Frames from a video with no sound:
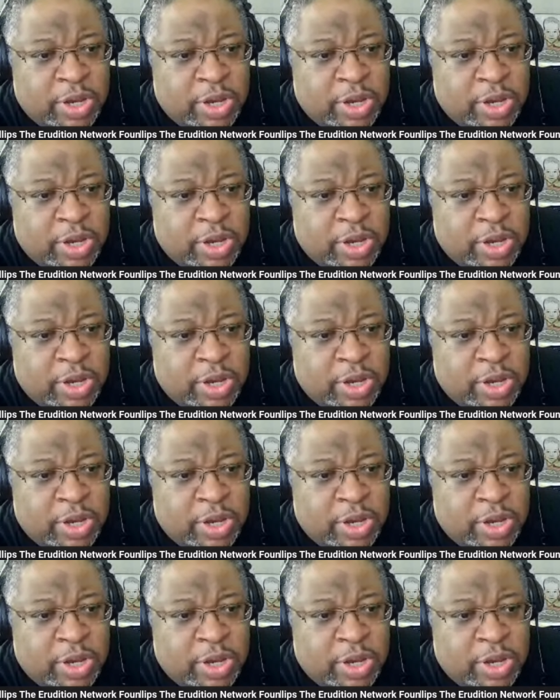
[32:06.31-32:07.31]
monkey,
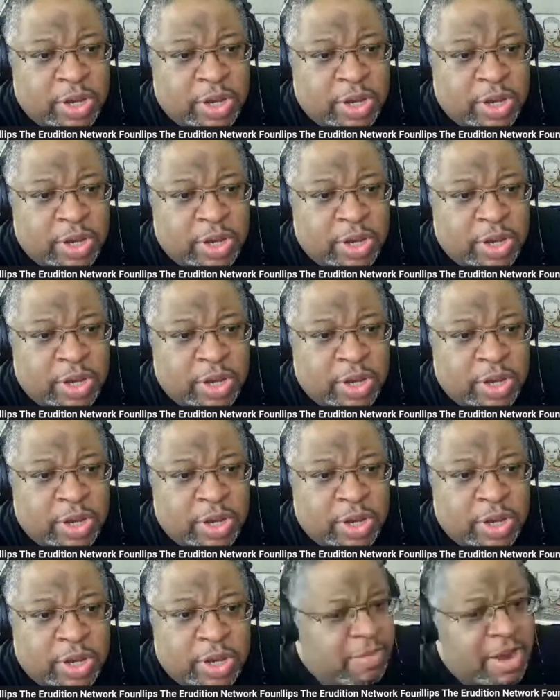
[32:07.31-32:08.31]

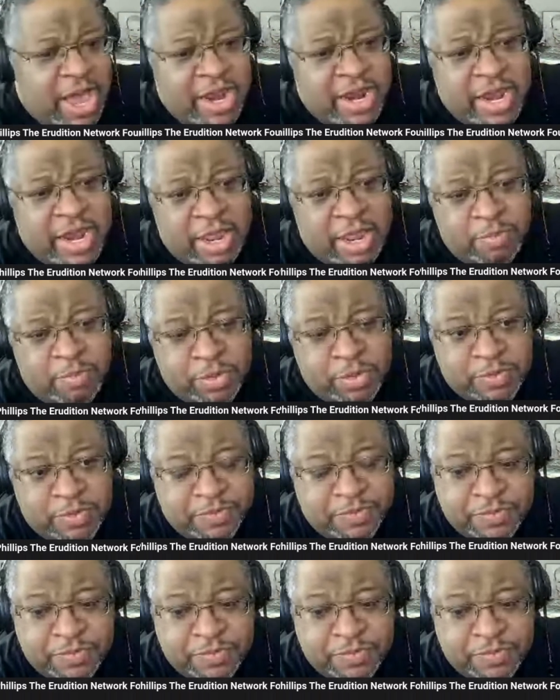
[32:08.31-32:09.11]
I'm not an ape.